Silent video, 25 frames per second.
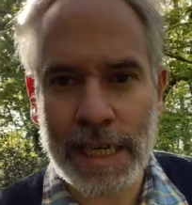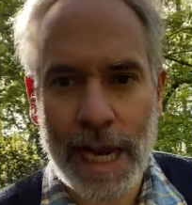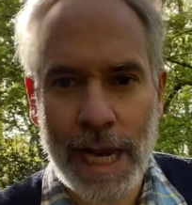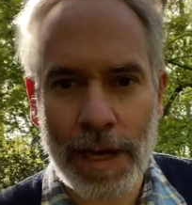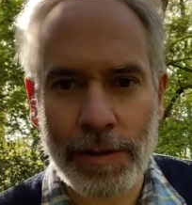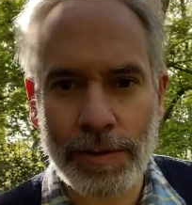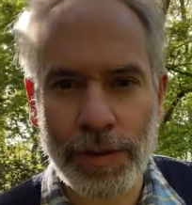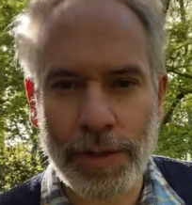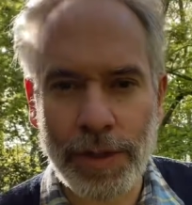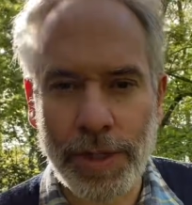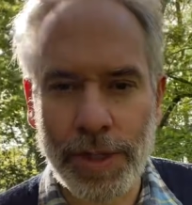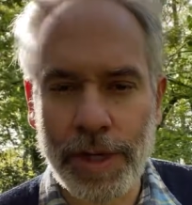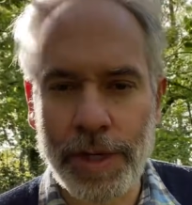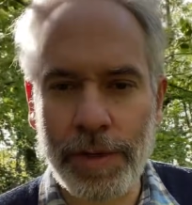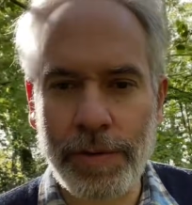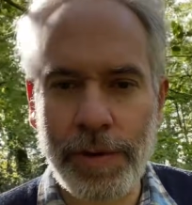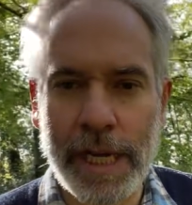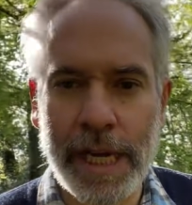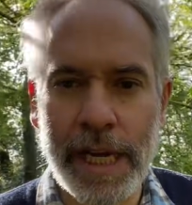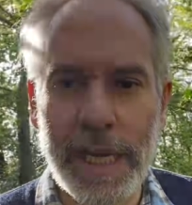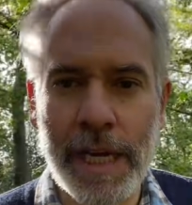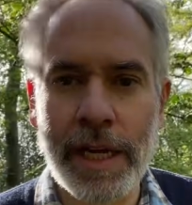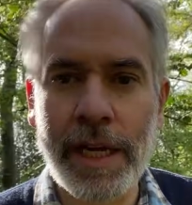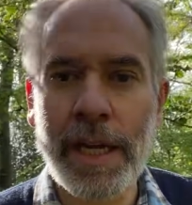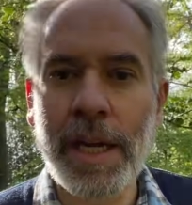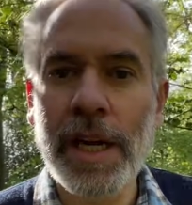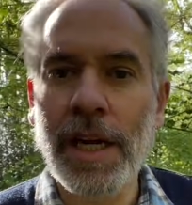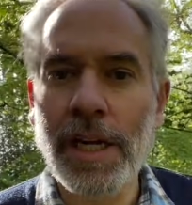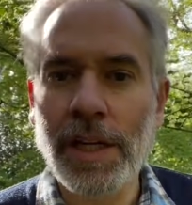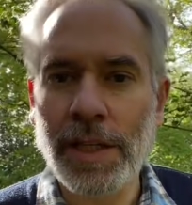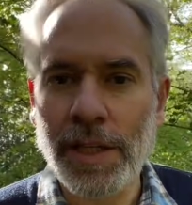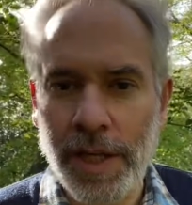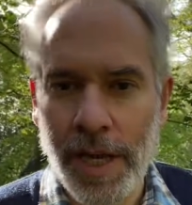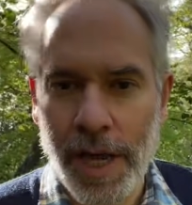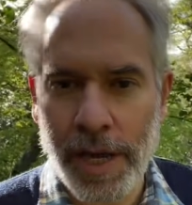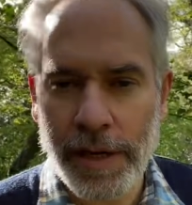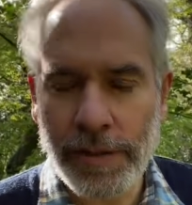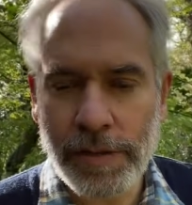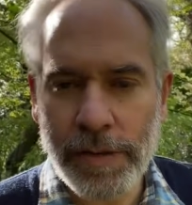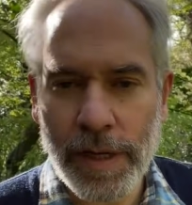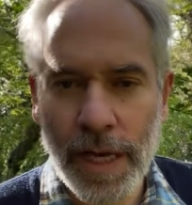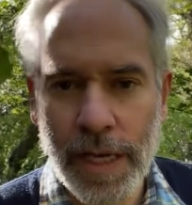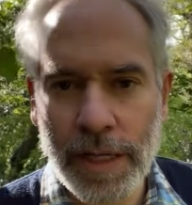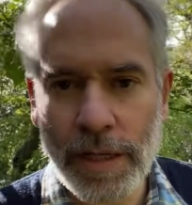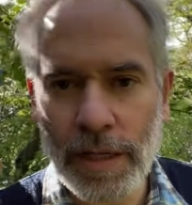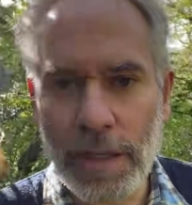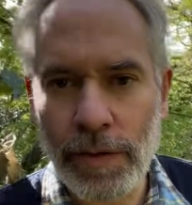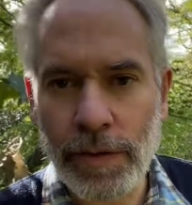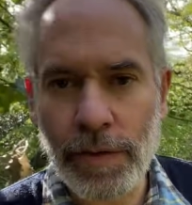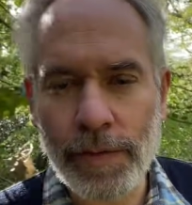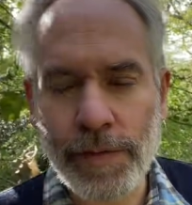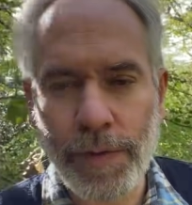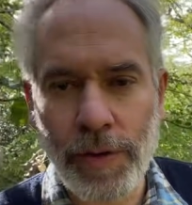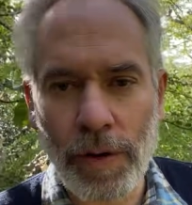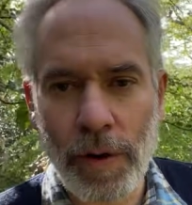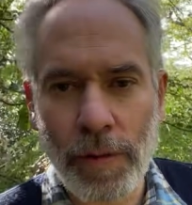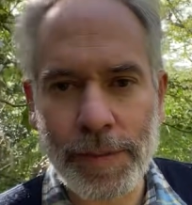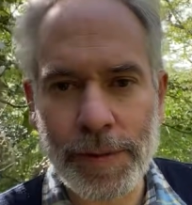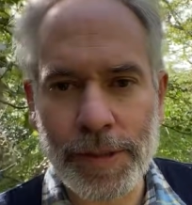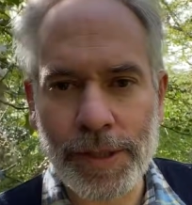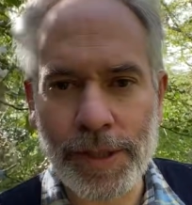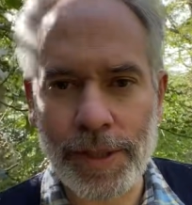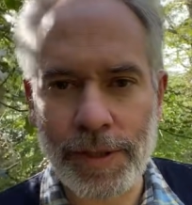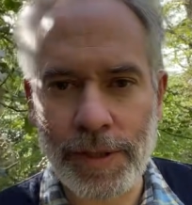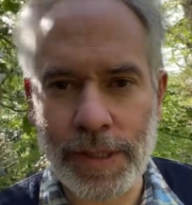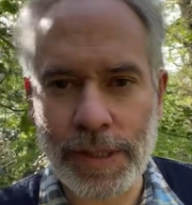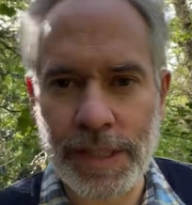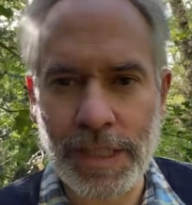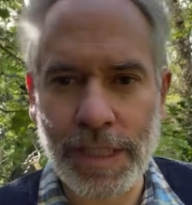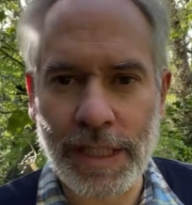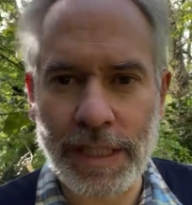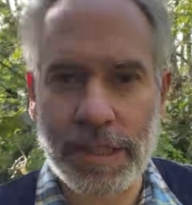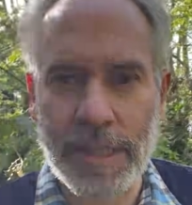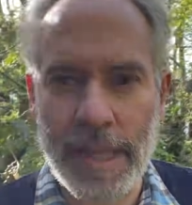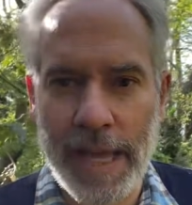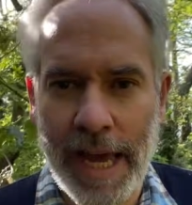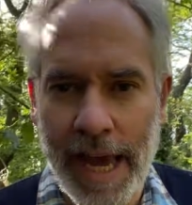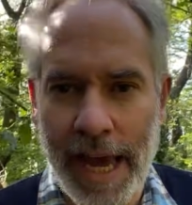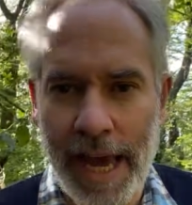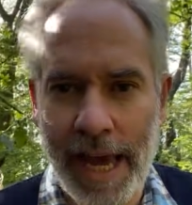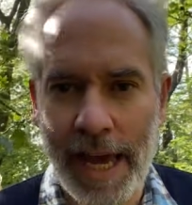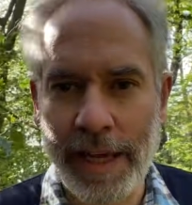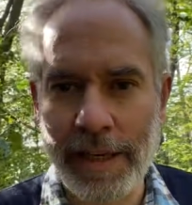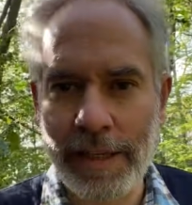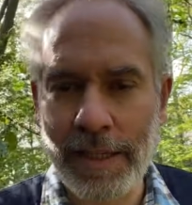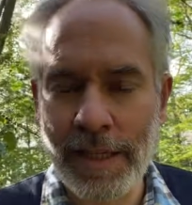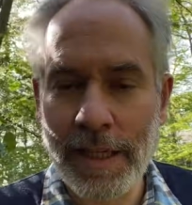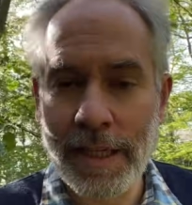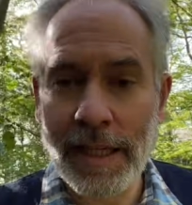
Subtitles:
out on a career, go and look for opportunities there.